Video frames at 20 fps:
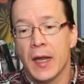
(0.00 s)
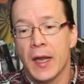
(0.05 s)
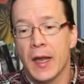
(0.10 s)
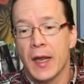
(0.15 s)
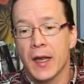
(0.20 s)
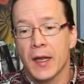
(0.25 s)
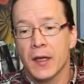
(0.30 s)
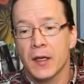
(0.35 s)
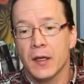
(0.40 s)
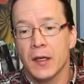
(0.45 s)

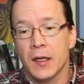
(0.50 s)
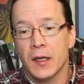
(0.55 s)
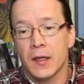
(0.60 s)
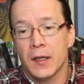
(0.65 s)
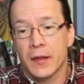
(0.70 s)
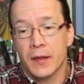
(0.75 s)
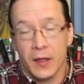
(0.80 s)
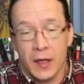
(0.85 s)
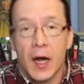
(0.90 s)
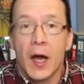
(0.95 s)
and
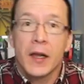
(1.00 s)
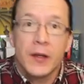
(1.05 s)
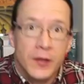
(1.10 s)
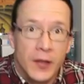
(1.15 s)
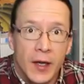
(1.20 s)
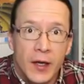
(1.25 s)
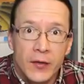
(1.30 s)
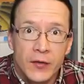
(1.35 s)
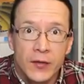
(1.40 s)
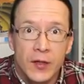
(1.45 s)
the
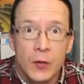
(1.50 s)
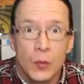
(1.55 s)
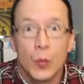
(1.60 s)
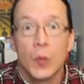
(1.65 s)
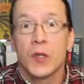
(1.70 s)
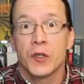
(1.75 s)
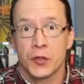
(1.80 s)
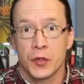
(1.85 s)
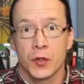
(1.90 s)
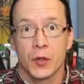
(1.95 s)
context in
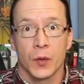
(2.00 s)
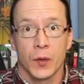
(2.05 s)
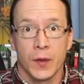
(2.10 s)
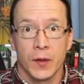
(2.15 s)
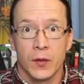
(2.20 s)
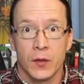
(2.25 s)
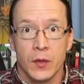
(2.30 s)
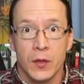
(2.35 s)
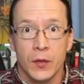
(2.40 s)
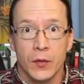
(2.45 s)
which you're going
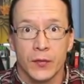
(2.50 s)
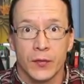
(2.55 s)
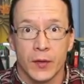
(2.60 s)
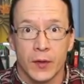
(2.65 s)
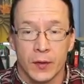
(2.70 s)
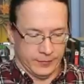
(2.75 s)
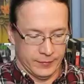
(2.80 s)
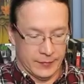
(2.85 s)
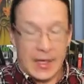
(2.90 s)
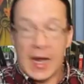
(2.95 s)
to use
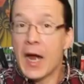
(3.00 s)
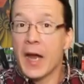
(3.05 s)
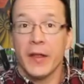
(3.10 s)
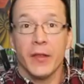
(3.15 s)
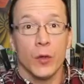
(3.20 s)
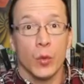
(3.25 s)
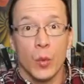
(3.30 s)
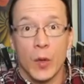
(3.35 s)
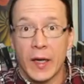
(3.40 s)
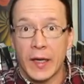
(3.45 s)
it.
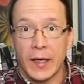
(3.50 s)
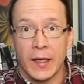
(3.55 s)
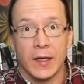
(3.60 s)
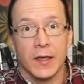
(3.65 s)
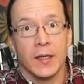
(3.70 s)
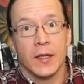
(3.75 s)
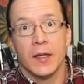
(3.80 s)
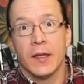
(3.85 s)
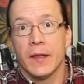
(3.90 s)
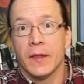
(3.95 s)
Either way,
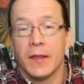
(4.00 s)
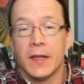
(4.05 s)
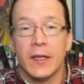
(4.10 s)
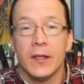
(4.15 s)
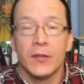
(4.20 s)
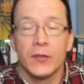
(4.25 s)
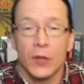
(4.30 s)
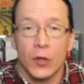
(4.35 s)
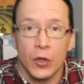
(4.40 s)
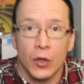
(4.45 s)

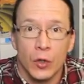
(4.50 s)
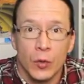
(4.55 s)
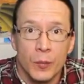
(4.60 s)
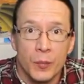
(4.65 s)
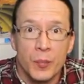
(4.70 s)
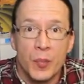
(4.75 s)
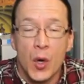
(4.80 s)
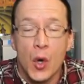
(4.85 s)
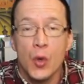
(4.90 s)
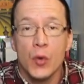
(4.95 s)
these are
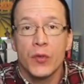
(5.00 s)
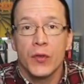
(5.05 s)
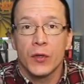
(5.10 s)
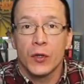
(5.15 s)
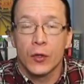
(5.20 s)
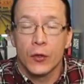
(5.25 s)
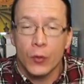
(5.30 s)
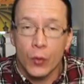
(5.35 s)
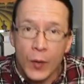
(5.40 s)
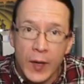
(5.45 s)

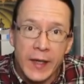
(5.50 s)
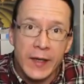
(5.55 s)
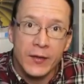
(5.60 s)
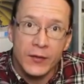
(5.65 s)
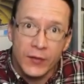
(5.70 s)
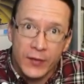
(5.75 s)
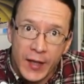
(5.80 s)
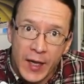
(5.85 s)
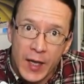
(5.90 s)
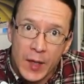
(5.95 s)
both
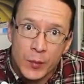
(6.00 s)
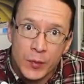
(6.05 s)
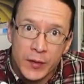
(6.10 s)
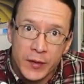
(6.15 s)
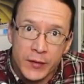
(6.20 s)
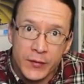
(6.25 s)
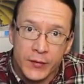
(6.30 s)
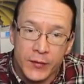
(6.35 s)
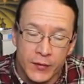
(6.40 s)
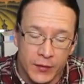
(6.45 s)
great
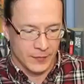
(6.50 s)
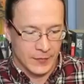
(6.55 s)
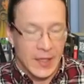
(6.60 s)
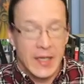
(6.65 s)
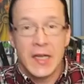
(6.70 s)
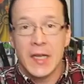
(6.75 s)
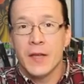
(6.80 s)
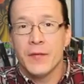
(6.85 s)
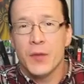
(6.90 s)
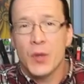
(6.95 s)
tablets.
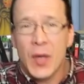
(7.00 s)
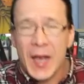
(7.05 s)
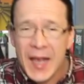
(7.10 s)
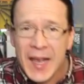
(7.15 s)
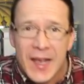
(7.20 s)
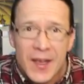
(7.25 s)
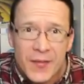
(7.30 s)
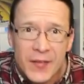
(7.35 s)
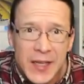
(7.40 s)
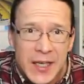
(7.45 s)
If you
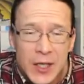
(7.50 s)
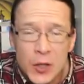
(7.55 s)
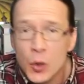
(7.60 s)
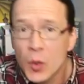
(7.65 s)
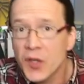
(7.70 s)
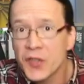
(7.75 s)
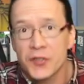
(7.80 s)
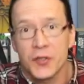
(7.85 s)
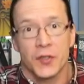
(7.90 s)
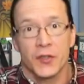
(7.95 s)
have any
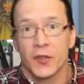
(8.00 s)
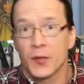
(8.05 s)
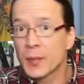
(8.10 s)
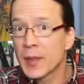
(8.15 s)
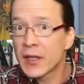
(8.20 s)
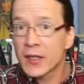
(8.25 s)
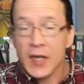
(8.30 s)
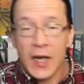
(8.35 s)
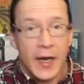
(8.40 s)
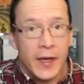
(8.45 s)
questions
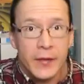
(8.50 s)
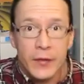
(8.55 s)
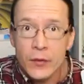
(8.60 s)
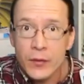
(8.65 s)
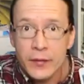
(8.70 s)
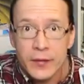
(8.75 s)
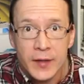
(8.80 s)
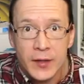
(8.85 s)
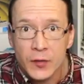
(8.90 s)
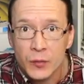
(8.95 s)
about either
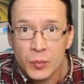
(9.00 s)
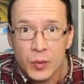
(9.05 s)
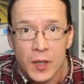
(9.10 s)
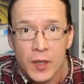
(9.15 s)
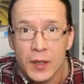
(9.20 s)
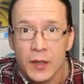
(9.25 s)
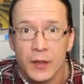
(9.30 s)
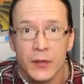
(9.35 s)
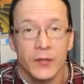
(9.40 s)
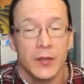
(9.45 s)
of these
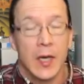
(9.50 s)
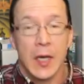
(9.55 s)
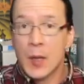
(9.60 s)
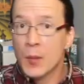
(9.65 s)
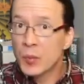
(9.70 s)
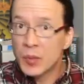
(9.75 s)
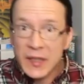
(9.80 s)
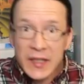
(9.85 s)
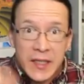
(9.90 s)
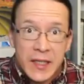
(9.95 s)
products,
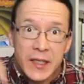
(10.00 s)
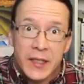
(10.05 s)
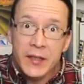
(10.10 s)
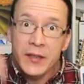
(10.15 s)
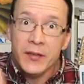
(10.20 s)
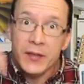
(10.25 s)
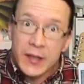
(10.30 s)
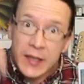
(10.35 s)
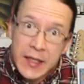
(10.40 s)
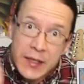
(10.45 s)

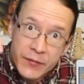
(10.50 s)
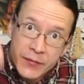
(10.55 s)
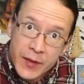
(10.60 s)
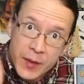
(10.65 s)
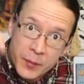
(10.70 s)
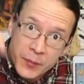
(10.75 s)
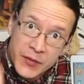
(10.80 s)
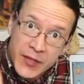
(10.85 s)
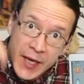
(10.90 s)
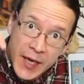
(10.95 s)
please leave
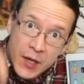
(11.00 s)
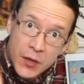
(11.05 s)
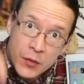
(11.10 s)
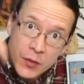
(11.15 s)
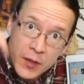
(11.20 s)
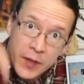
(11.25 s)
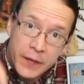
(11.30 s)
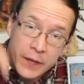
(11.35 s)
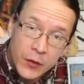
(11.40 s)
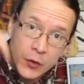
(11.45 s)
them
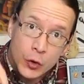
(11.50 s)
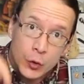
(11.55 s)
down in the